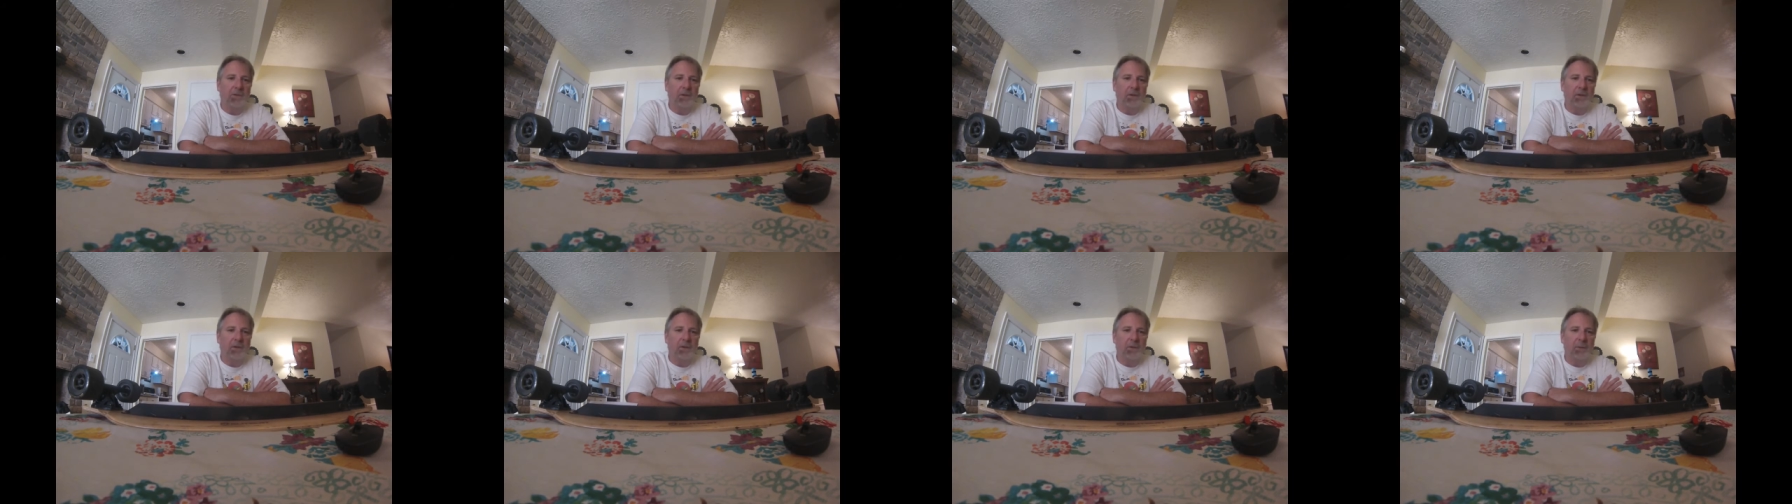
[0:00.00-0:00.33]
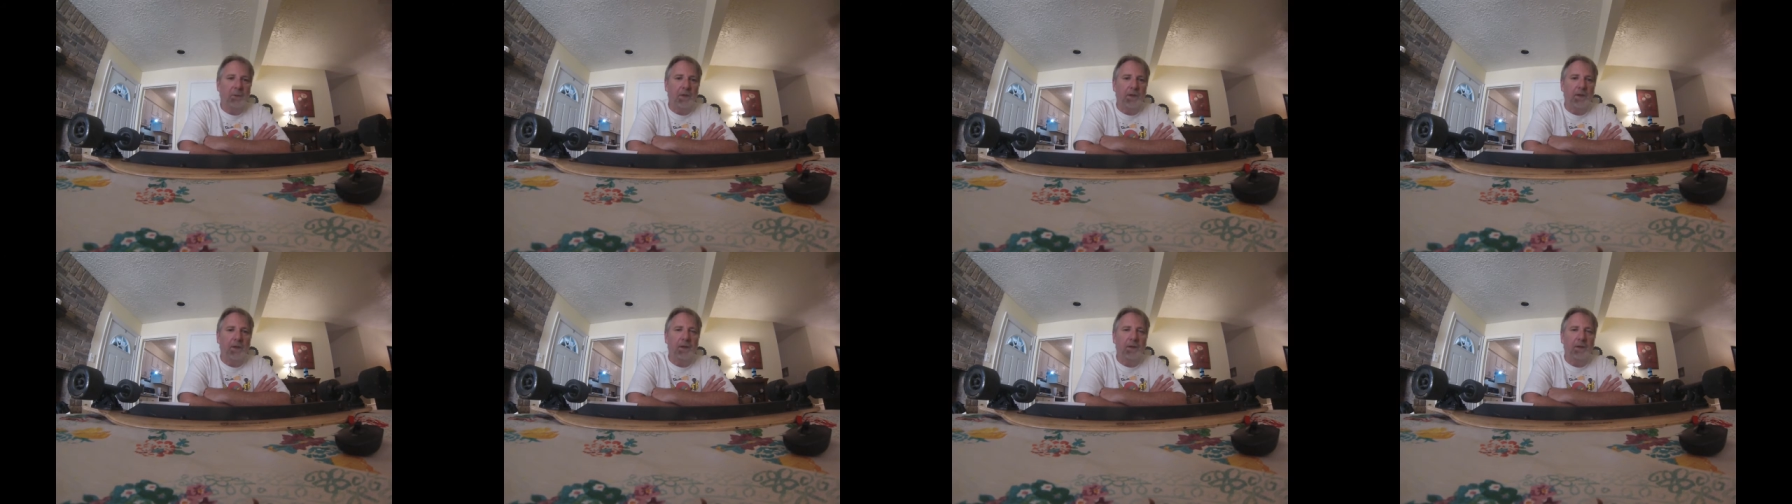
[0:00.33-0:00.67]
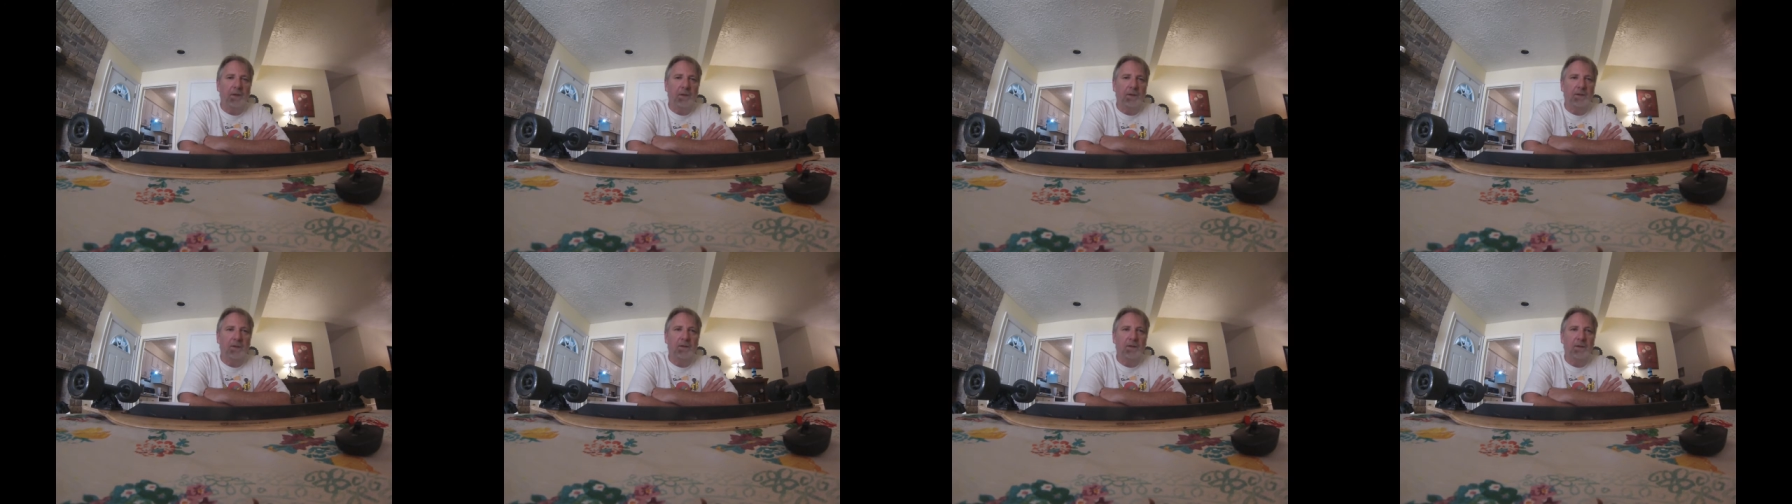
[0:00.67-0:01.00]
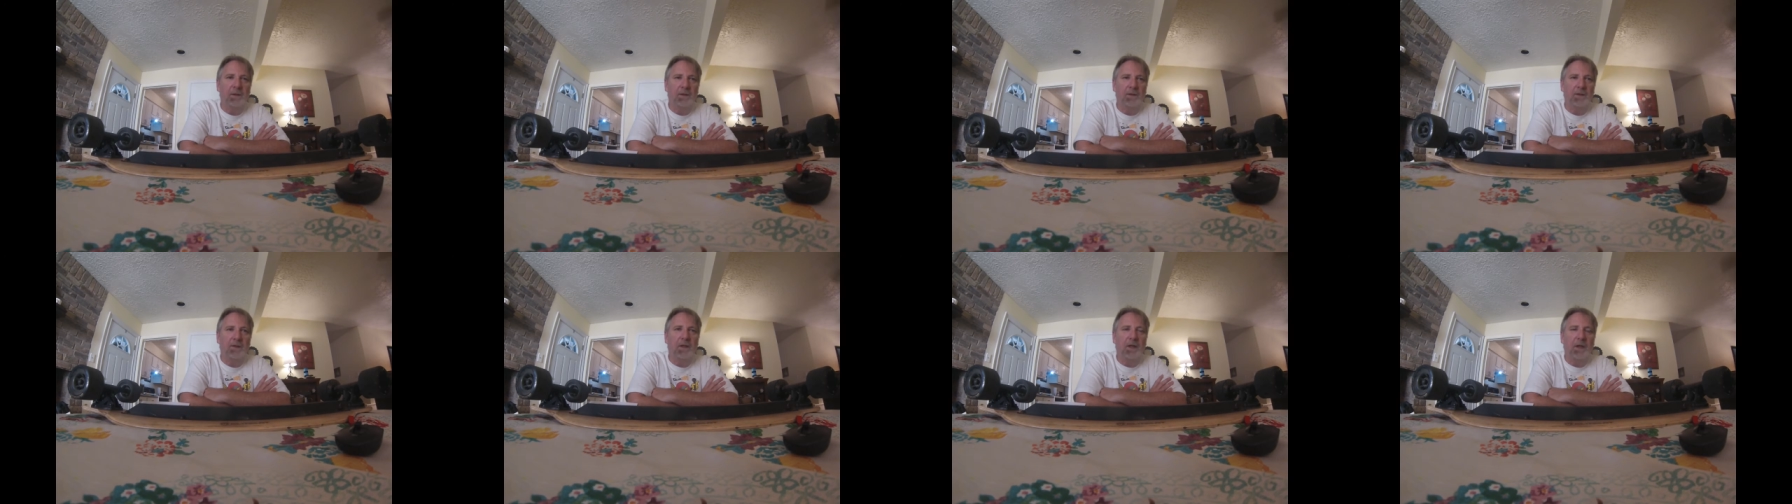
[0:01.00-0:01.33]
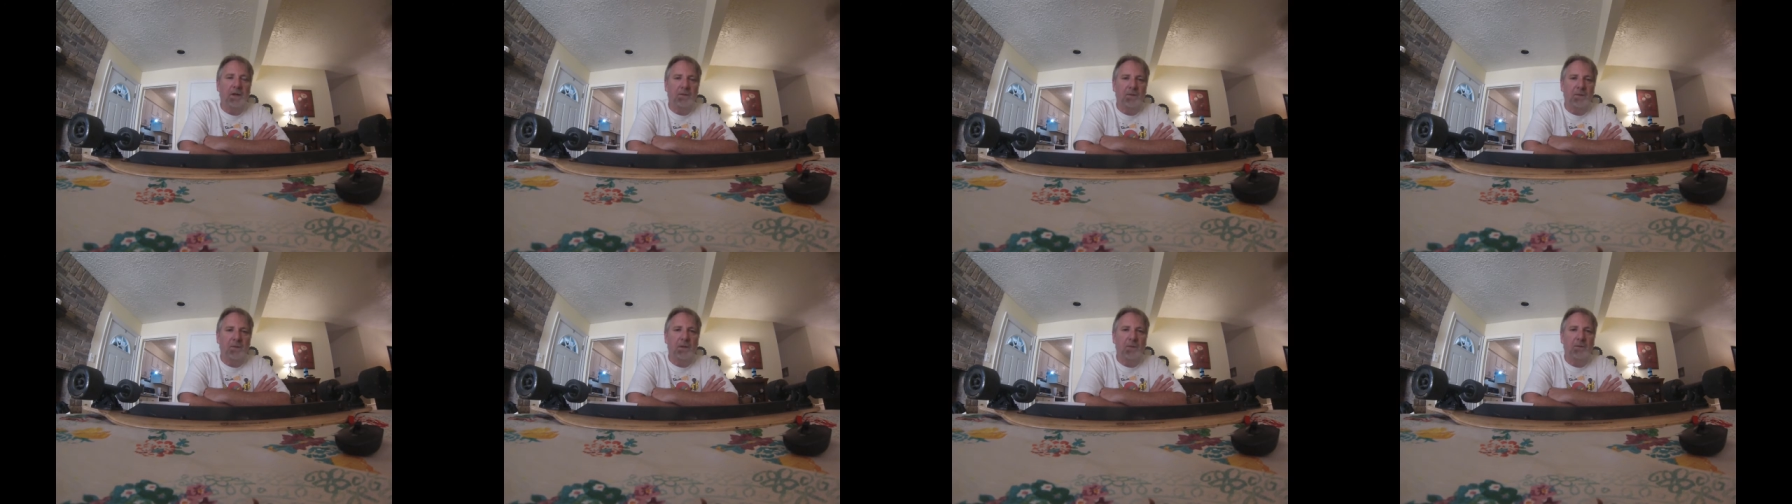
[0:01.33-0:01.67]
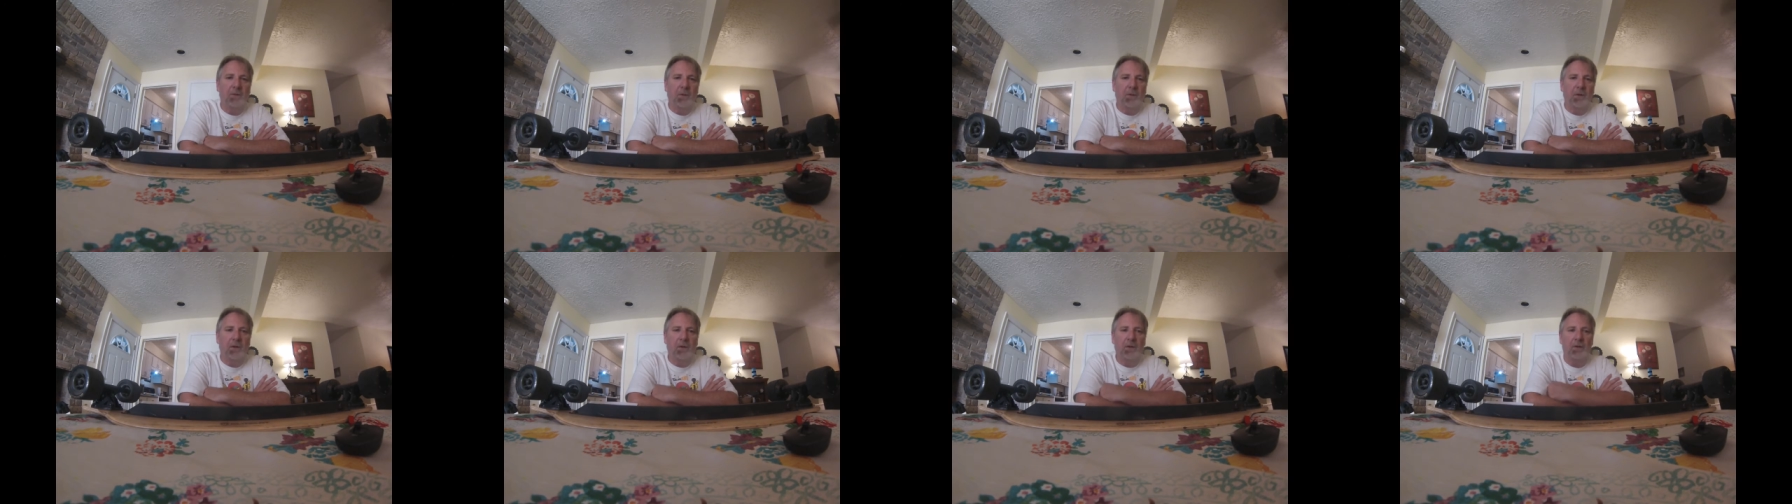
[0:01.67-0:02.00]
real quick and it, it stops me
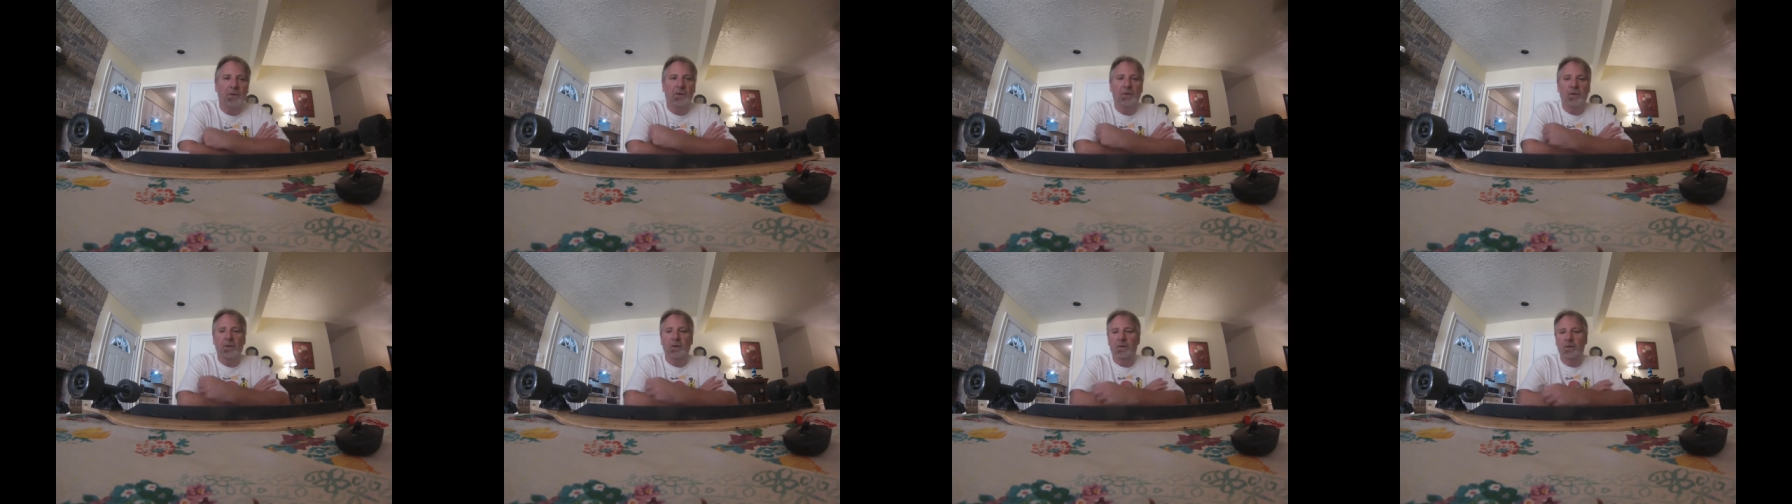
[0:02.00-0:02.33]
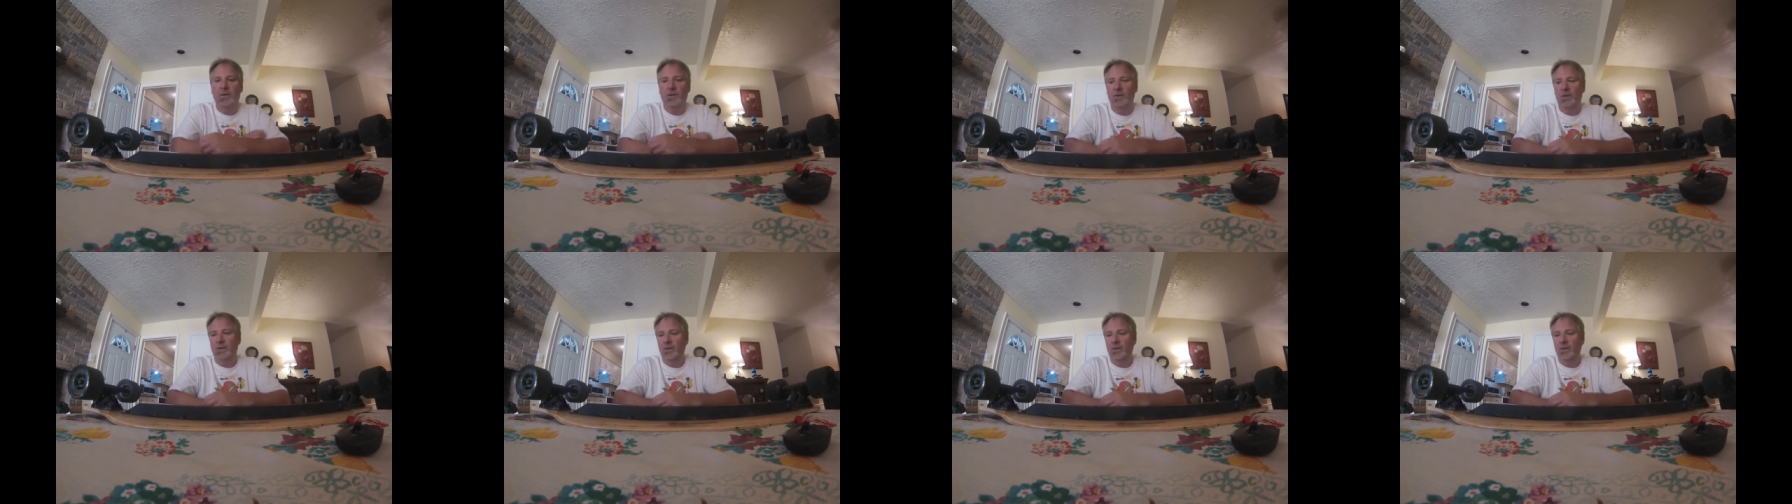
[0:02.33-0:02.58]
pretty good.